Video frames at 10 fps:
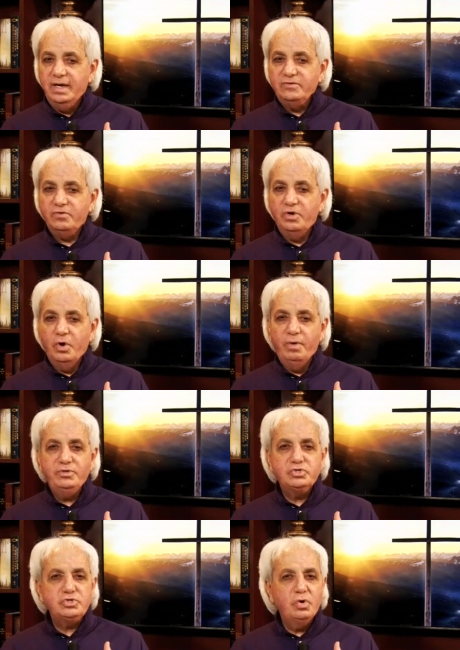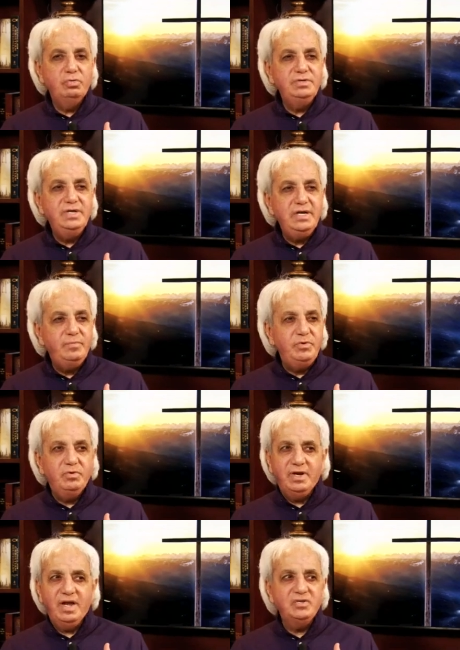It's a knowing so deep
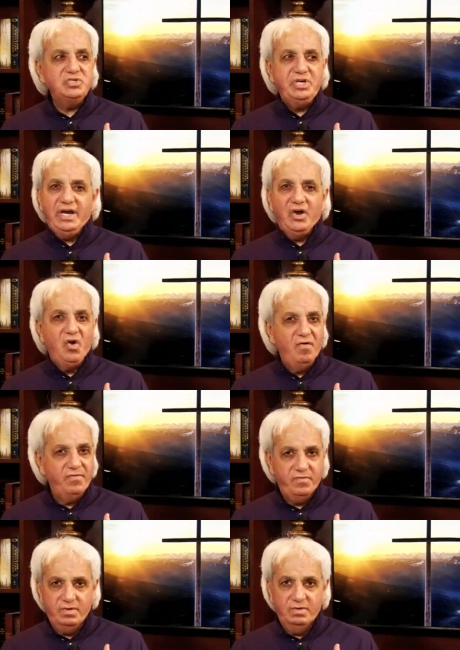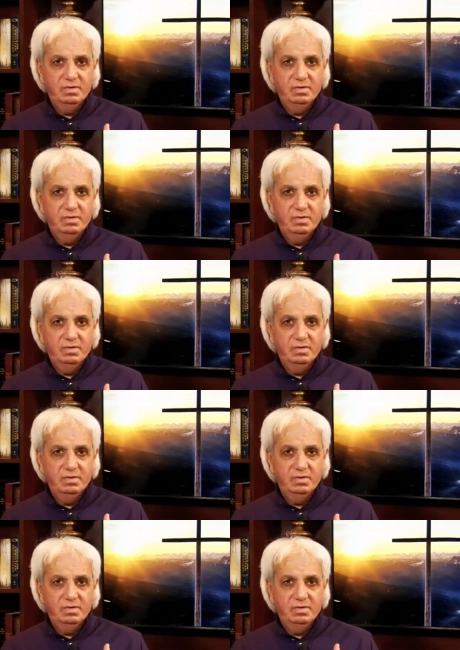you can't shake it off.